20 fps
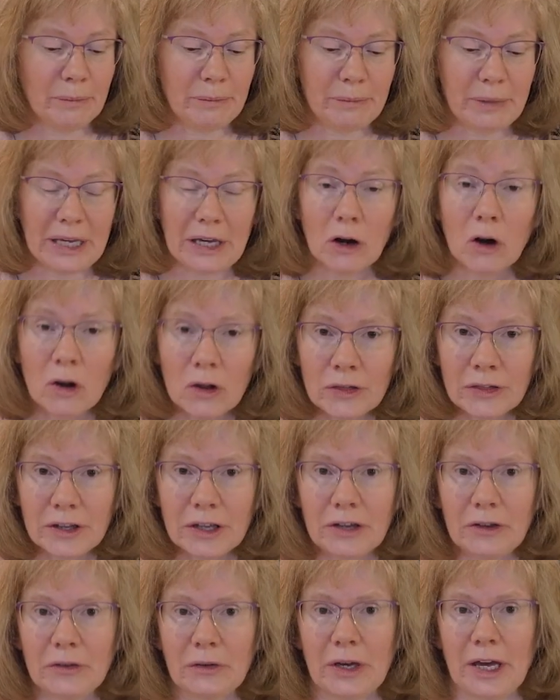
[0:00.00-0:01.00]
Beyond
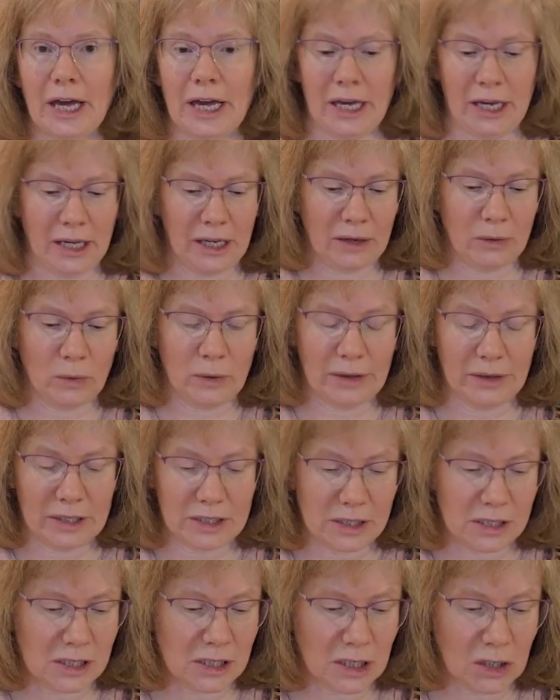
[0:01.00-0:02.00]
the UK, when
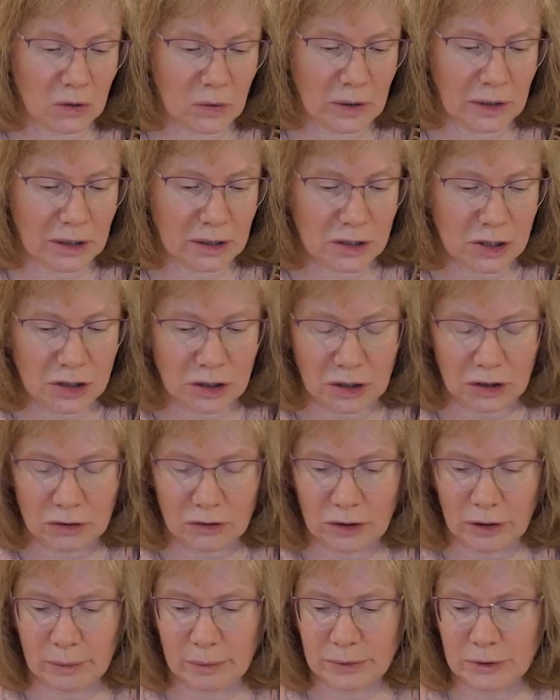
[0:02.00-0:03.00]
this is going to
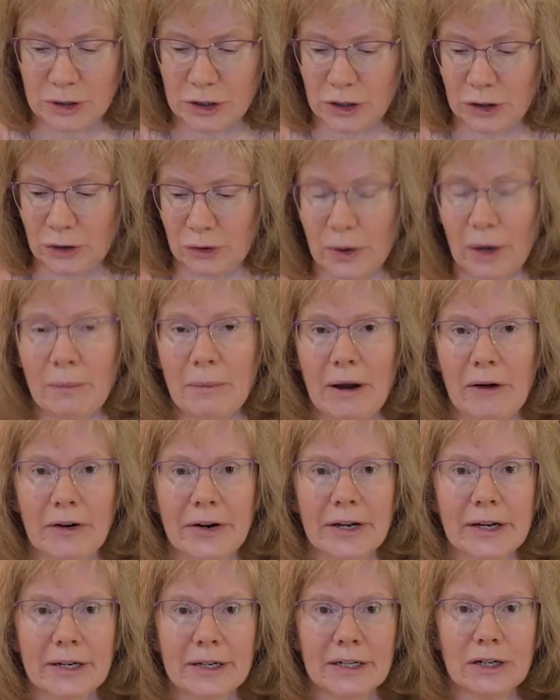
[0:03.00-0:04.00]
Europe, to
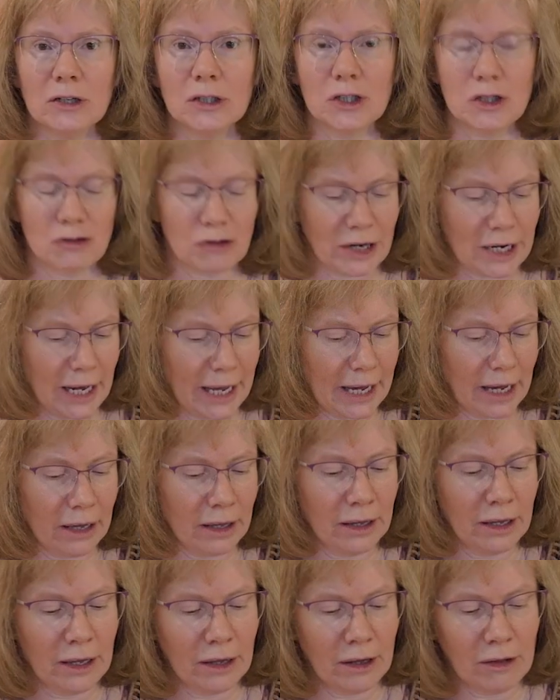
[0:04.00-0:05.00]
America, Australia,
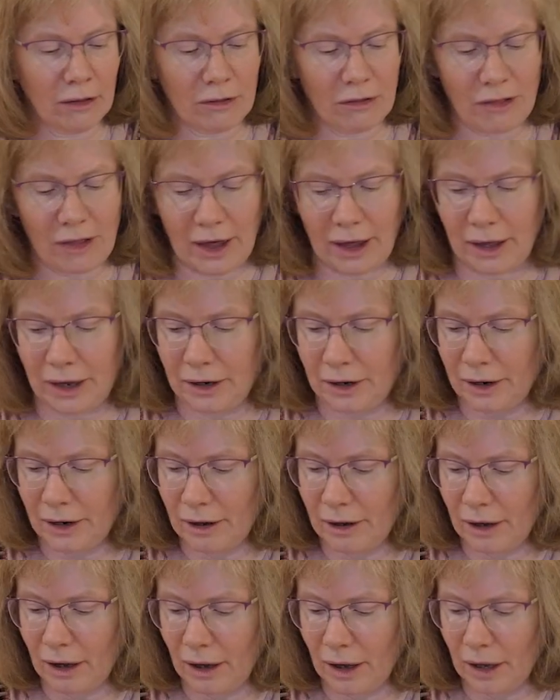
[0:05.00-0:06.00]
then
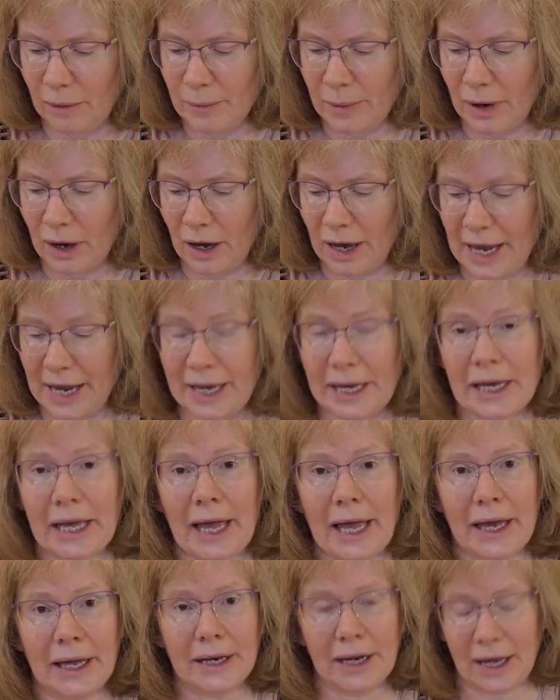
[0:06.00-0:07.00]
I
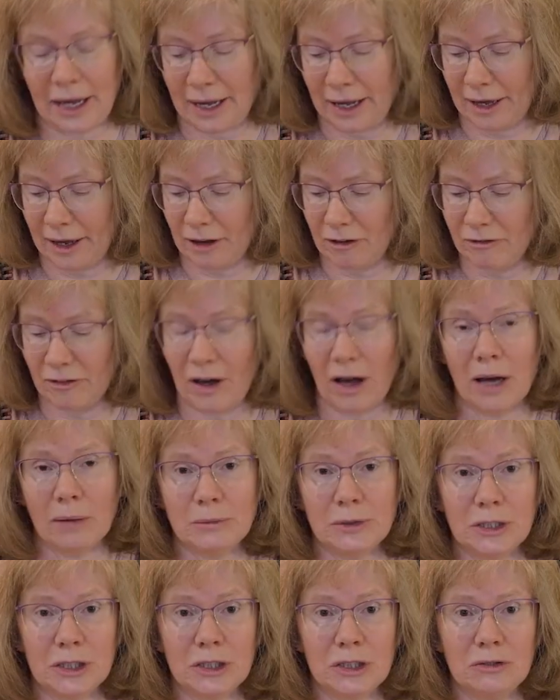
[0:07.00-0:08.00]
can have
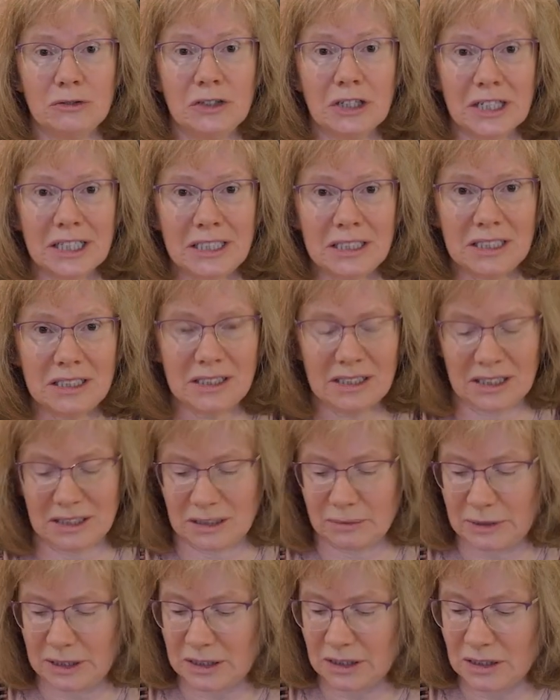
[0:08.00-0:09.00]
up to 90
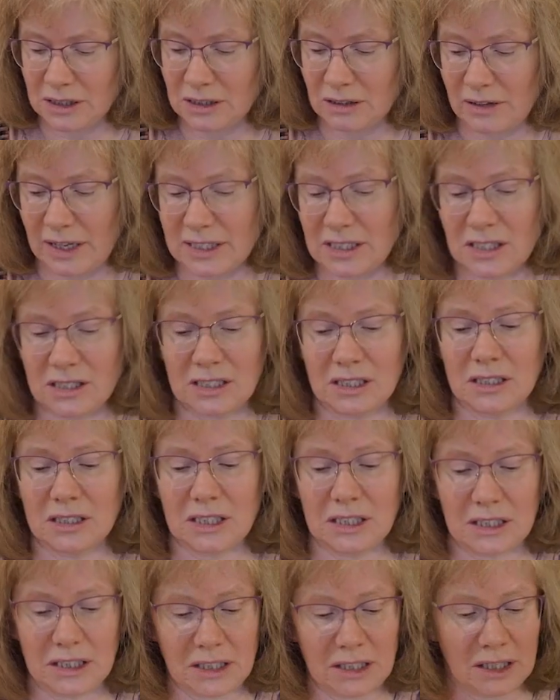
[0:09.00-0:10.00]
centimeters, so that's
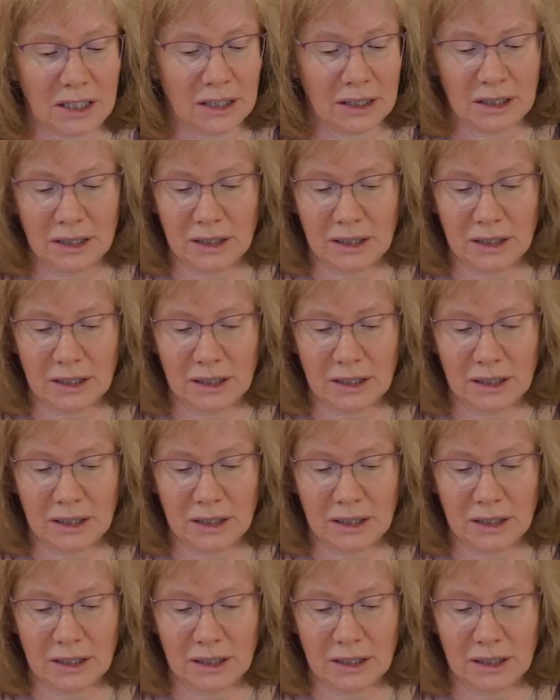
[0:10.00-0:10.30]
30